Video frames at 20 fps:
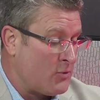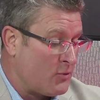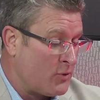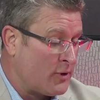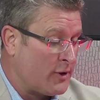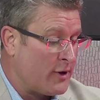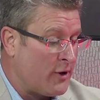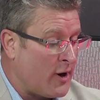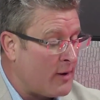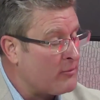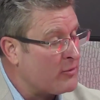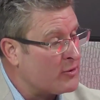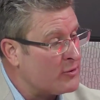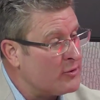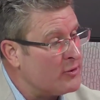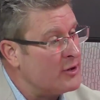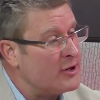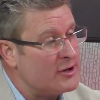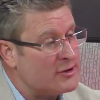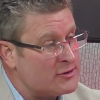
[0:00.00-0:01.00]
really
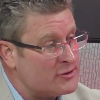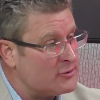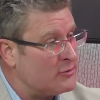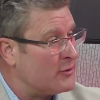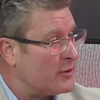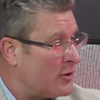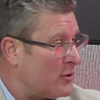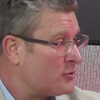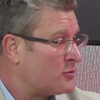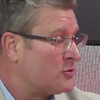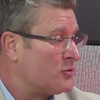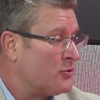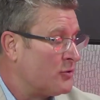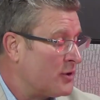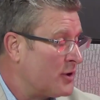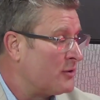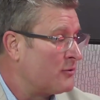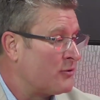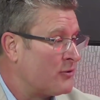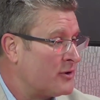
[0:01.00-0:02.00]
opportunity, so it also
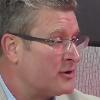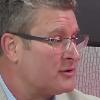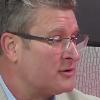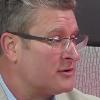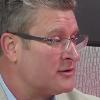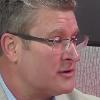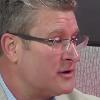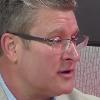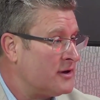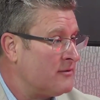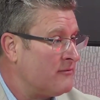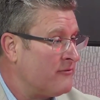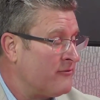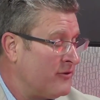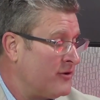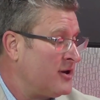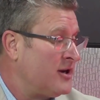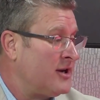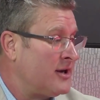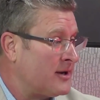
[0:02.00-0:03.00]
increases the
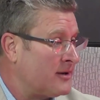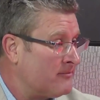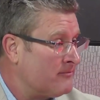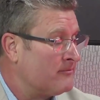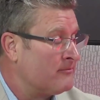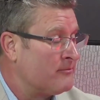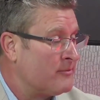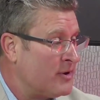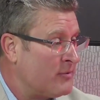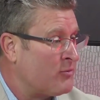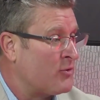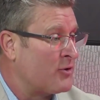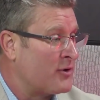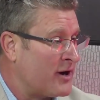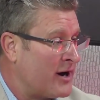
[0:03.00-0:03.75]
fatigue. People